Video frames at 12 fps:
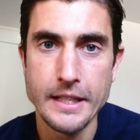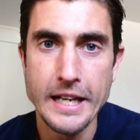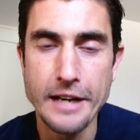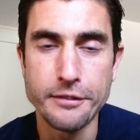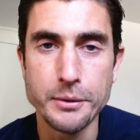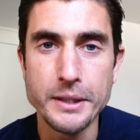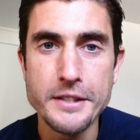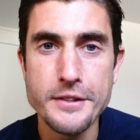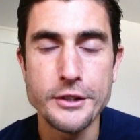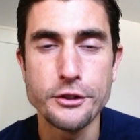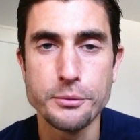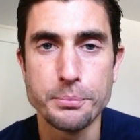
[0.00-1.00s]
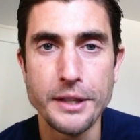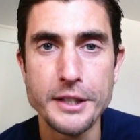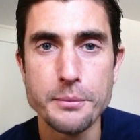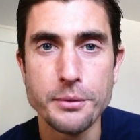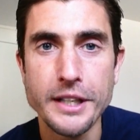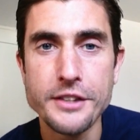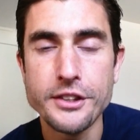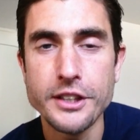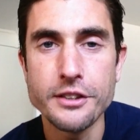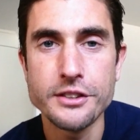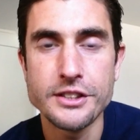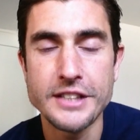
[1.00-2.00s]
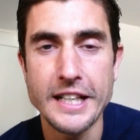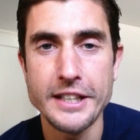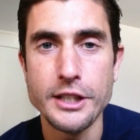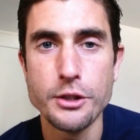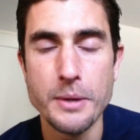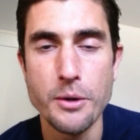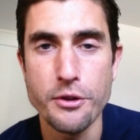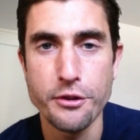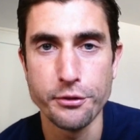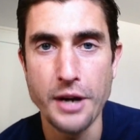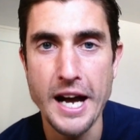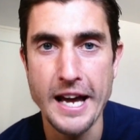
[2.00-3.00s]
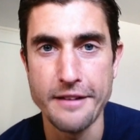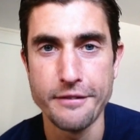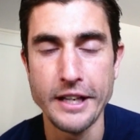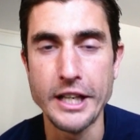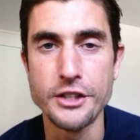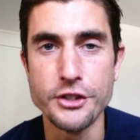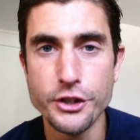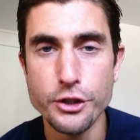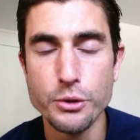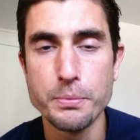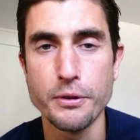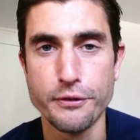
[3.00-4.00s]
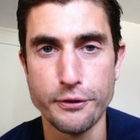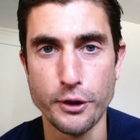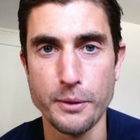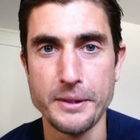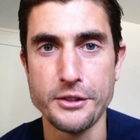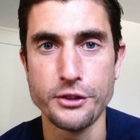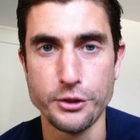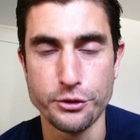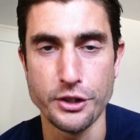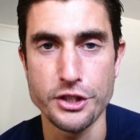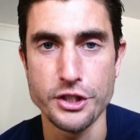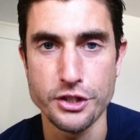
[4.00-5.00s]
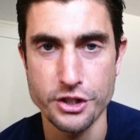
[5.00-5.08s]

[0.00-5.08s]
Hey everyone, this is Brendan Brazier to tell you about Thrive, a new performance nutrition